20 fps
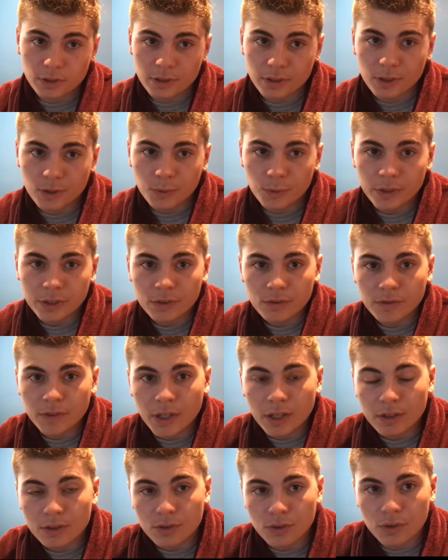You know when you've
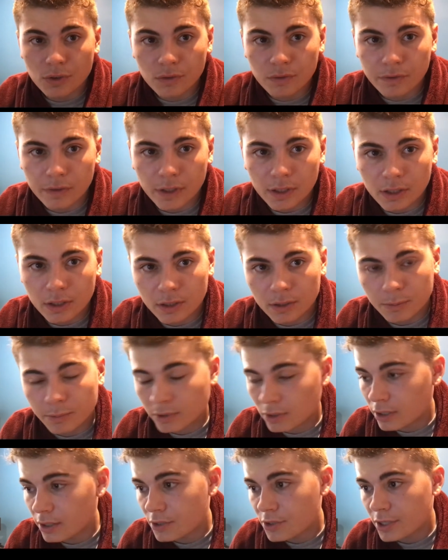gone too far in a
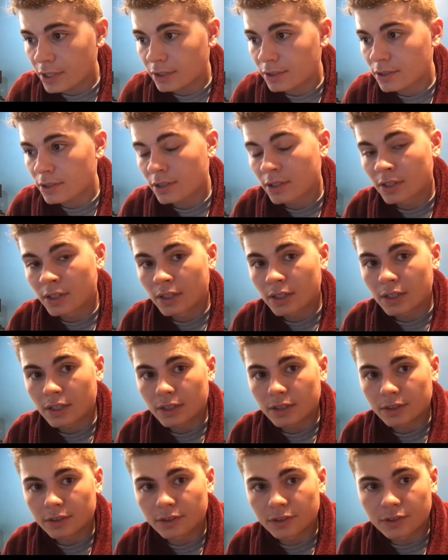project,
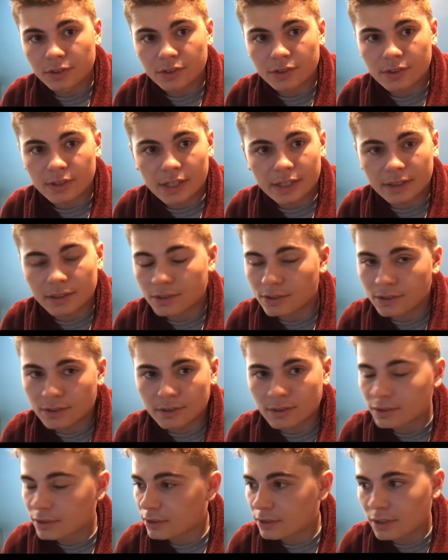and you're just like, this
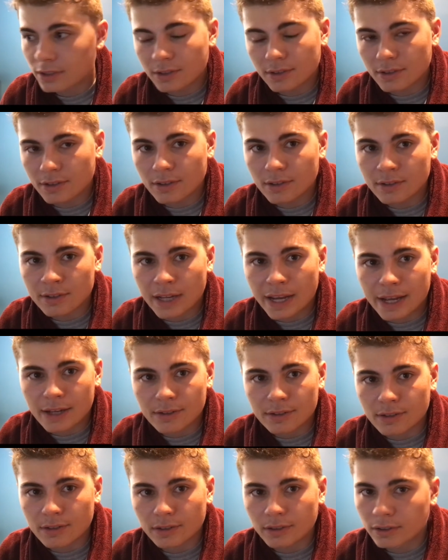is this is a
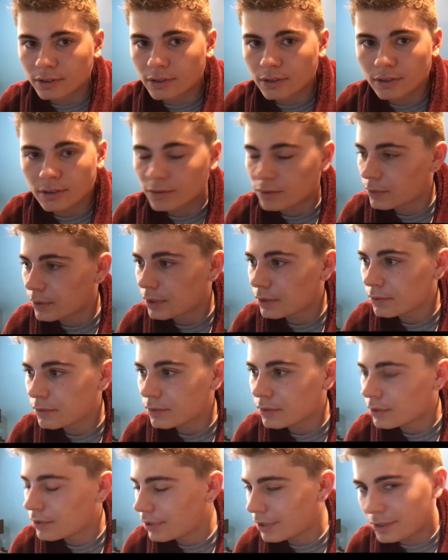disaster. We,
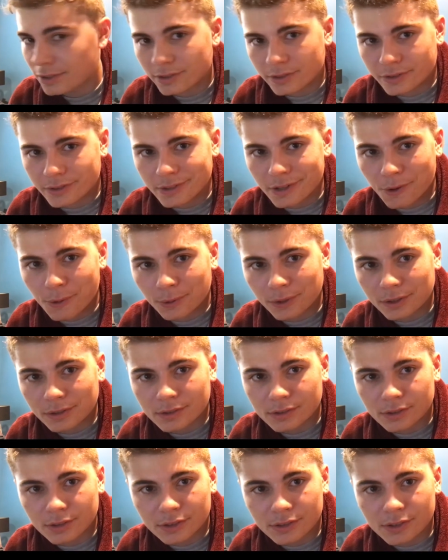there's no
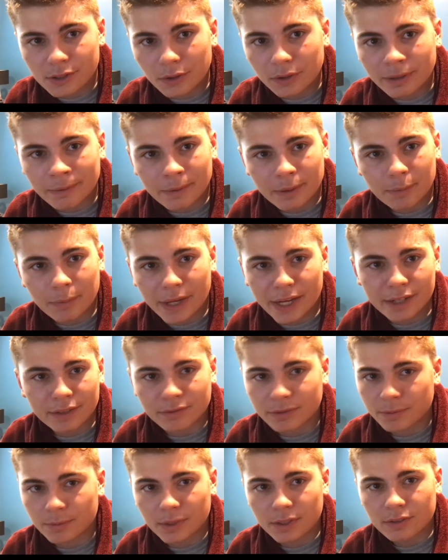there's no coming
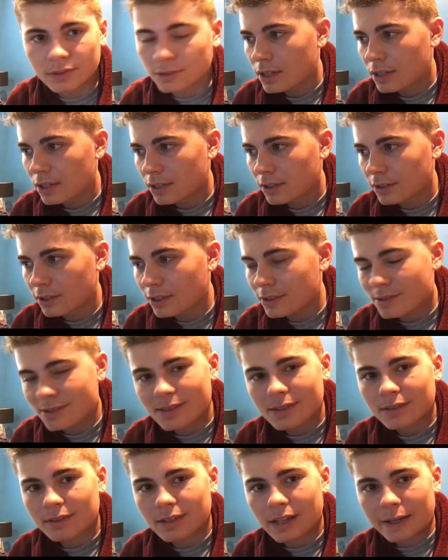back from this.
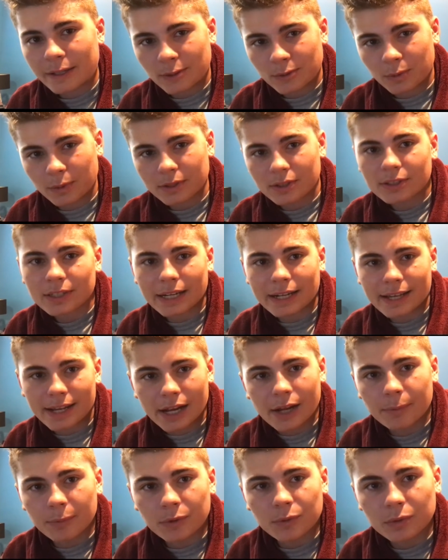That's that's what's kind of
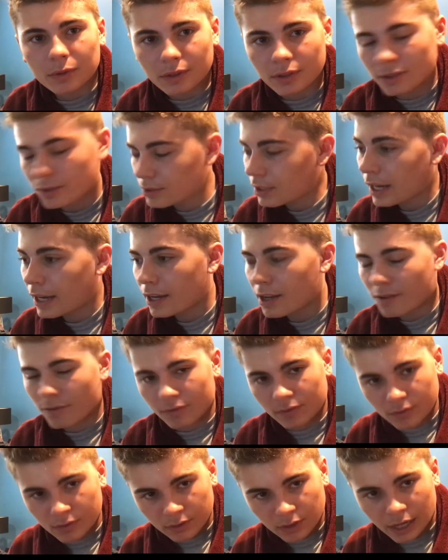happened with this.
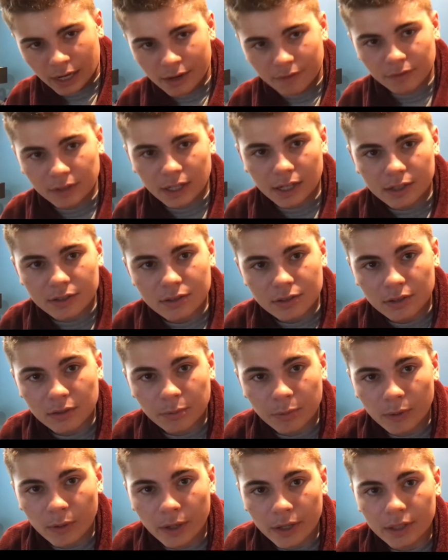I've I've gotten to the
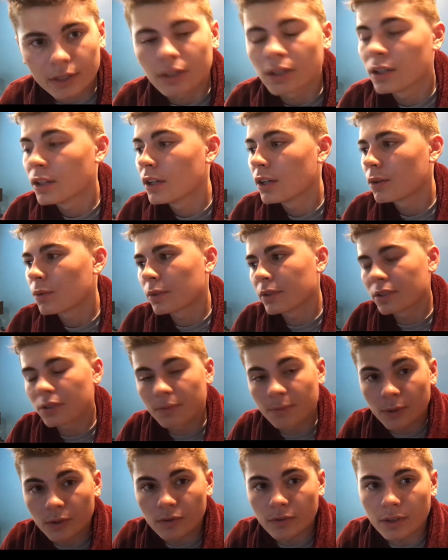point where
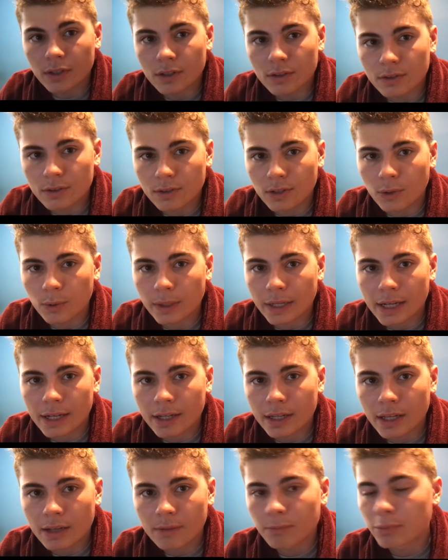this movie is so
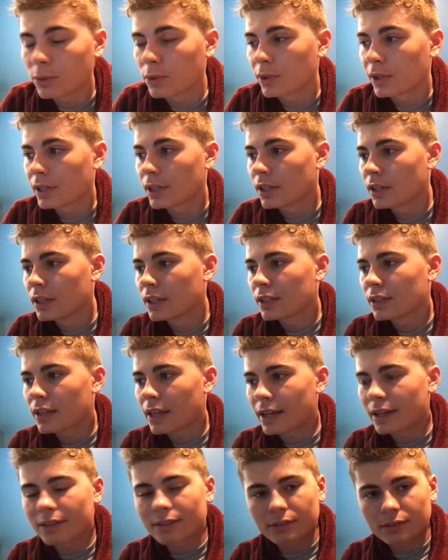goddamn boring
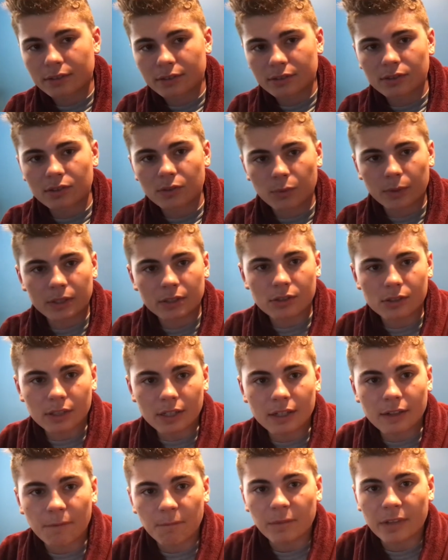that we're just
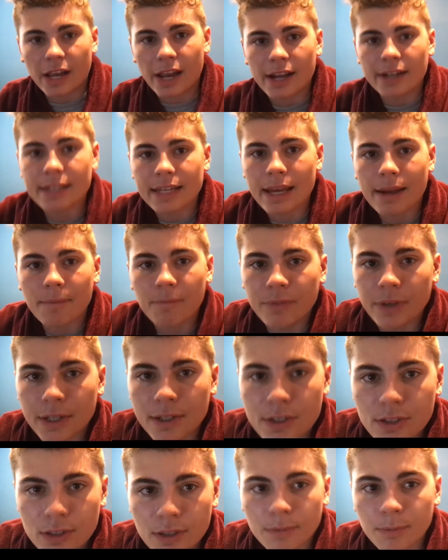gonna goddamn
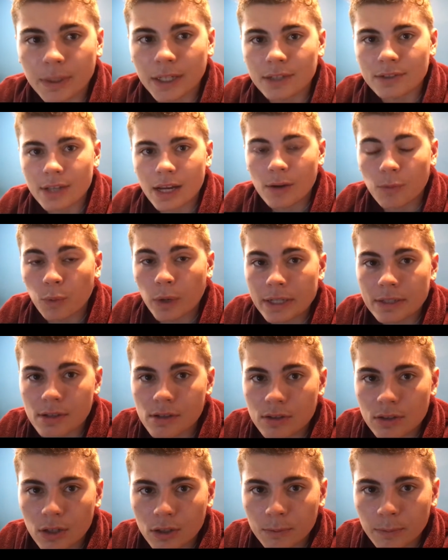finish it because I've
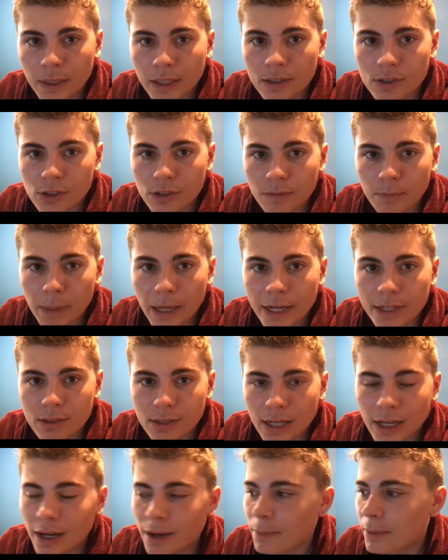wasted too much of my
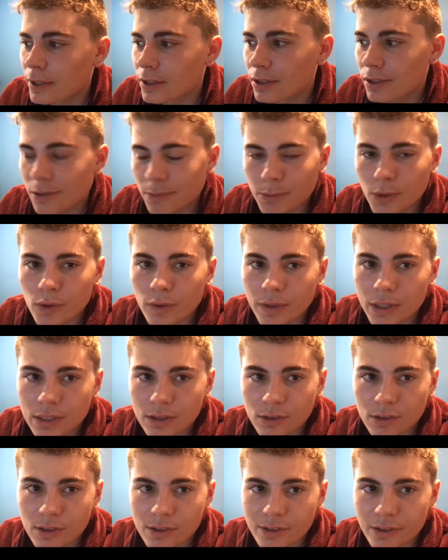time on this movie
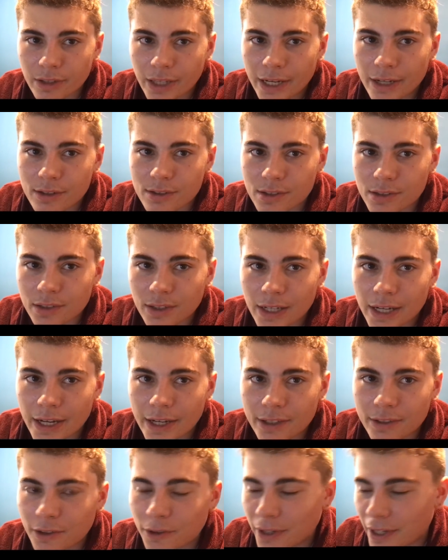to just let it
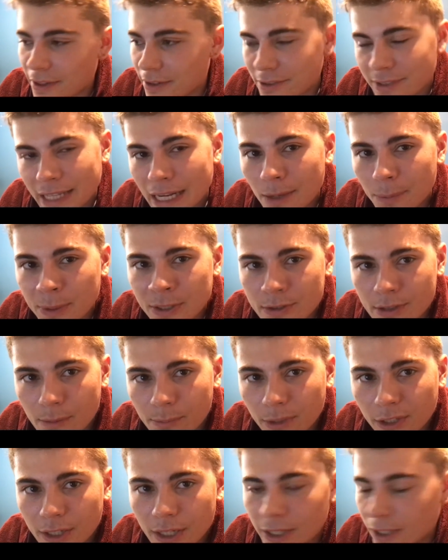slide. Okay, there's gotta be
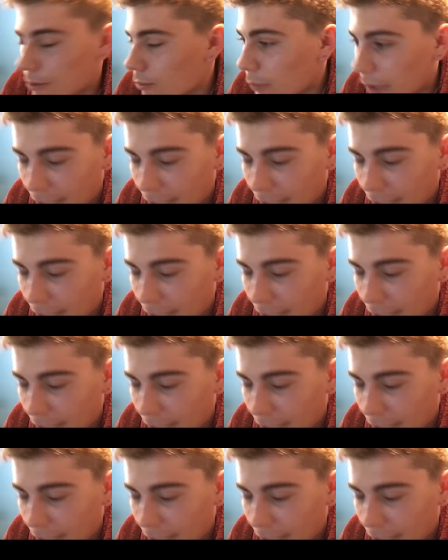something here.